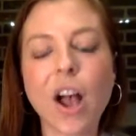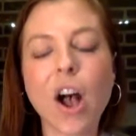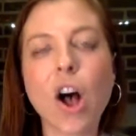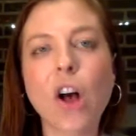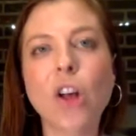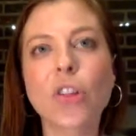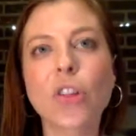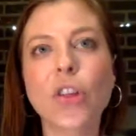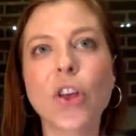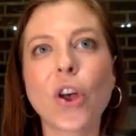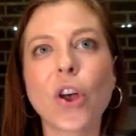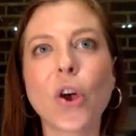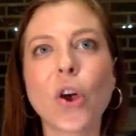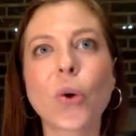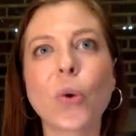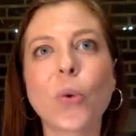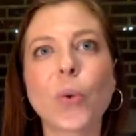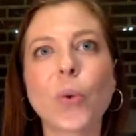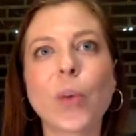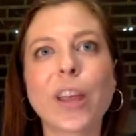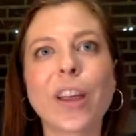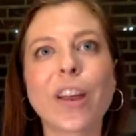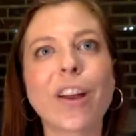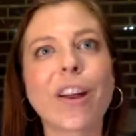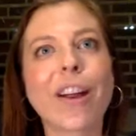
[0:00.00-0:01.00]
although
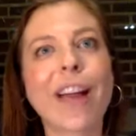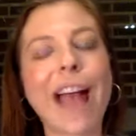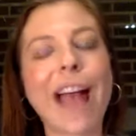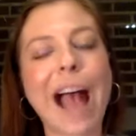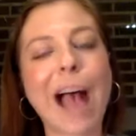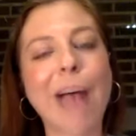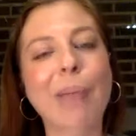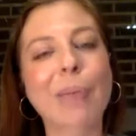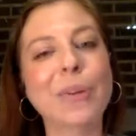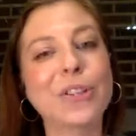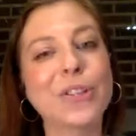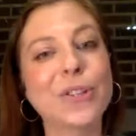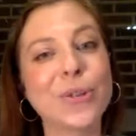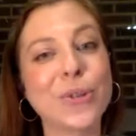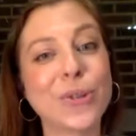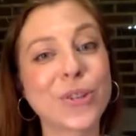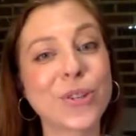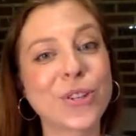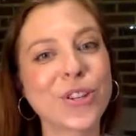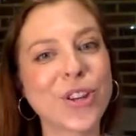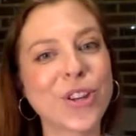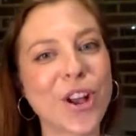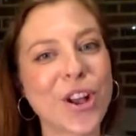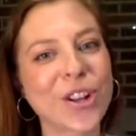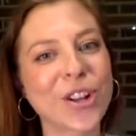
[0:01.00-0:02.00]
we are happy to
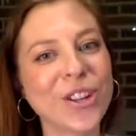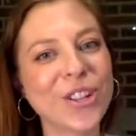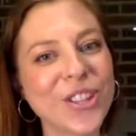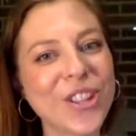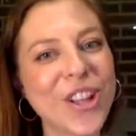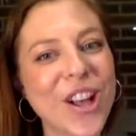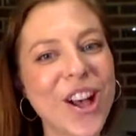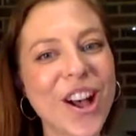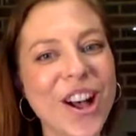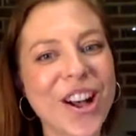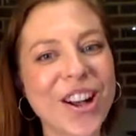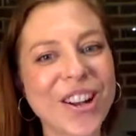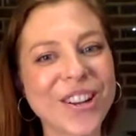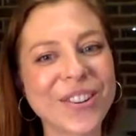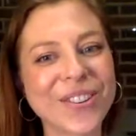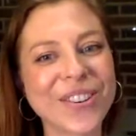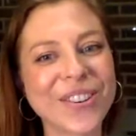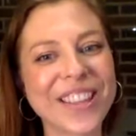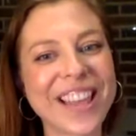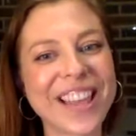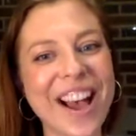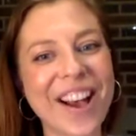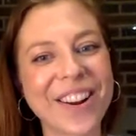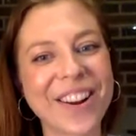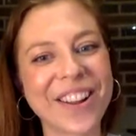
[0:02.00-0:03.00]
chug along
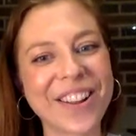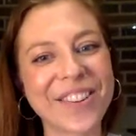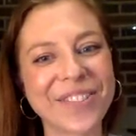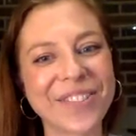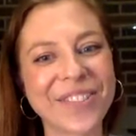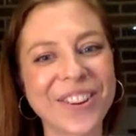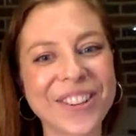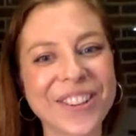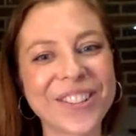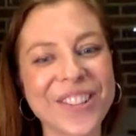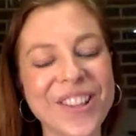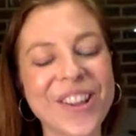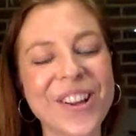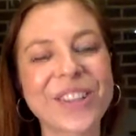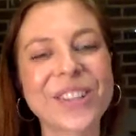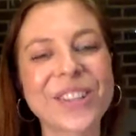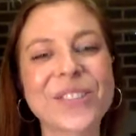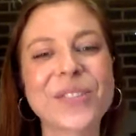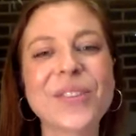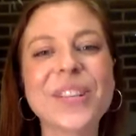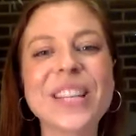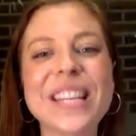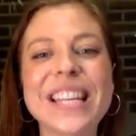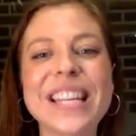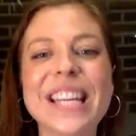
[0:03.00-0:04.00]
without it for as long as
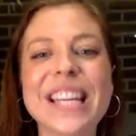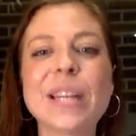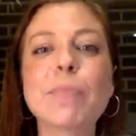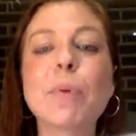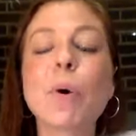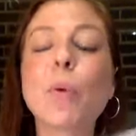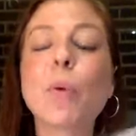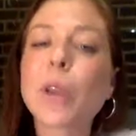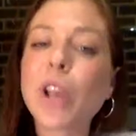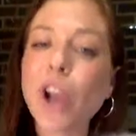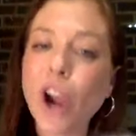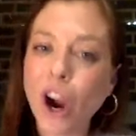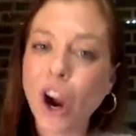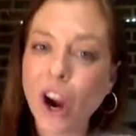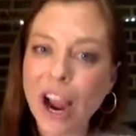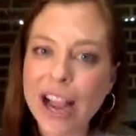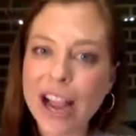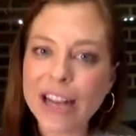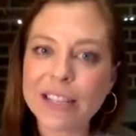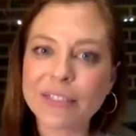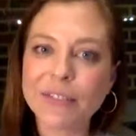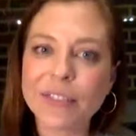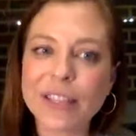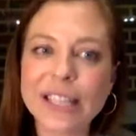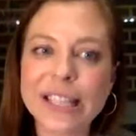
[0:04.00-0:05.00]
we need, but we are
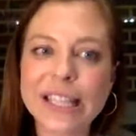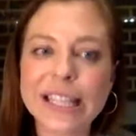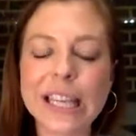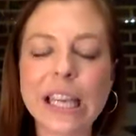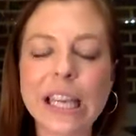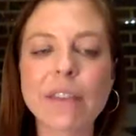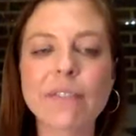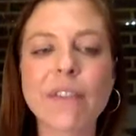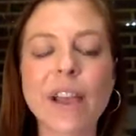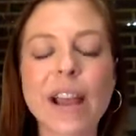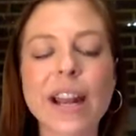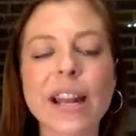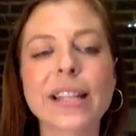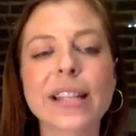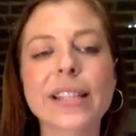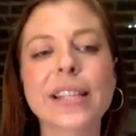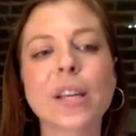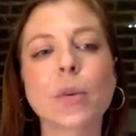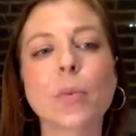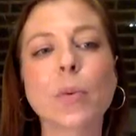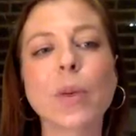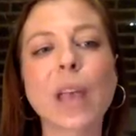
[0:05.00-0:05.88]
actively seeking financing.